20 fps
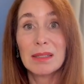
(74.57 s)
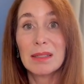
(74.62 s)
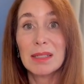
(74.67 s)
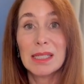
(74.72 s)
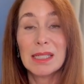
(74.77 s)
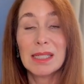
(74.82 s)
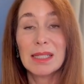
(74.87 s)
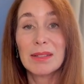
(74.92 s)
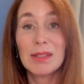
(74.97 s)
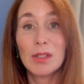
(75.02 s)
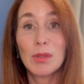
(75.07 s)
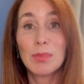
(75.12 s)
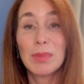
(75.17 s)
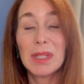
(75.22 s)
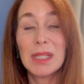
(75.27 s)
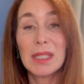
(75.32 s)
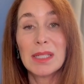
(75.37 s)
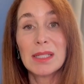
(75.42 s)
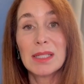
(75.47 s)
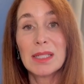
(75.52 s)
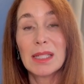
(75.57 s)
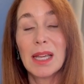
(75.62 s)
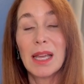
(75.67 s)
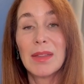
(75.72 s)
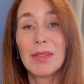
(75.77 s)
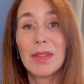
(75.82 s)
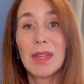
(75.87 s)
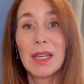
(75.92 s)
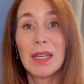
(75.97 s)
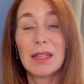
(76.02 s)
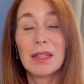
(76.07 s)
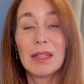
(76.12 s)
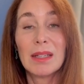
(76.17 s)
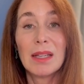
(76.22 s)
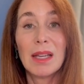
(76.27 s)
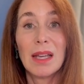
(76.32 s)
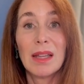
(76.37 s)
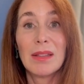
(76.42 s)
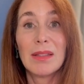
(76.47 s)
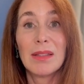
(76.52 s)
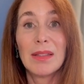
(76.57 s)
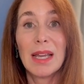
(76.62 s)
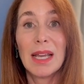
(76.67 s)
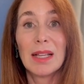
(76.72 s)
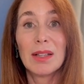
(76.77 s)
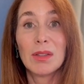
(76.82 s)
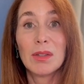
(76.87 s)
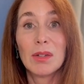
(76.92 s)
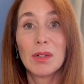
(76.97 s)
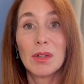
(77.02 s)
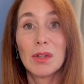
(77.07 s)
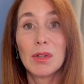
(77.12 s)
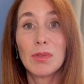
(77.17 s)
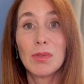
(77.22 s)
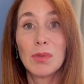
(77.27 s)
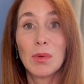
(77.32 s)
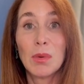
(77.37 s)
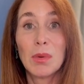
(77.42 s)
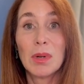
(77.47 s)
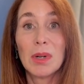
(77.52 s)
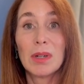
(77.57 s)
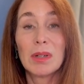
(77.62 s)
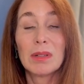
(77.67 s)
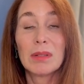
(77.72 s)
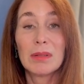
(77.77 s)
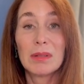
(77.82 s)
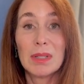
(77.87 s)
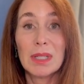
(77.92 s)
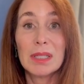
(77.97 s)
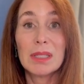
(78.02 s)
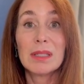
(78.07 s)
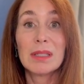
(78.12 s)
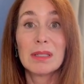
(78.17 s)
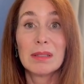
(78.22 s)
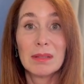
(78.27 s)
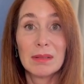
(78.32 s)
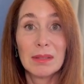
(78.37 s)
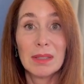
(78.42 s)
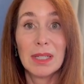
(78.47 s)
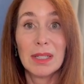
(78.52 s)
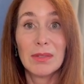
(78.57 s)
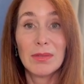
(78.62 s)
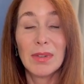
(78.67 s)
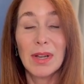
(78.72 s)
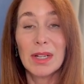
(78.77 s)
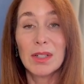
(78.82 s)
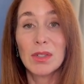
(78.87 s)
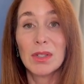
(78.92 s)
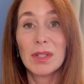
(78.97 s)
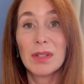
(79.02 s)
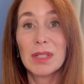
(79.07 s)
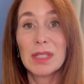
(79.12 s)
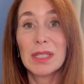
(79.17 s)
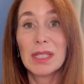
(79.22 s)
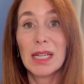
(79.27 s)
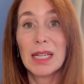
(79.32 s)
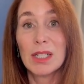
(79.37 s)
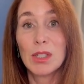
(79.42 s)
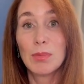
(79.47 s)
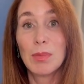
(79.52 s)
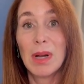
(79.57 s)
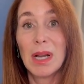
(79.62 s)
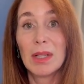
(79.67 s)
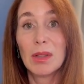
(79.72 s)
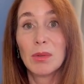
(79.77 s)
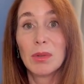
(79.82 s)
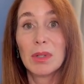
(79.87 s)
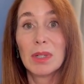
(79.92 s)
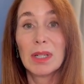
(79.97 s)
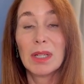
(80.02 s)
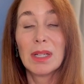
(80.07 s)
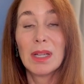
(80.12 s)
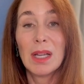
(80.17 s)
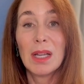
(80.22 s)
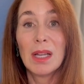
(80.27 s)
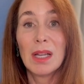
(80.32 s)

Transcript: It's a little piece, and then they look for this infection, this H. pylori.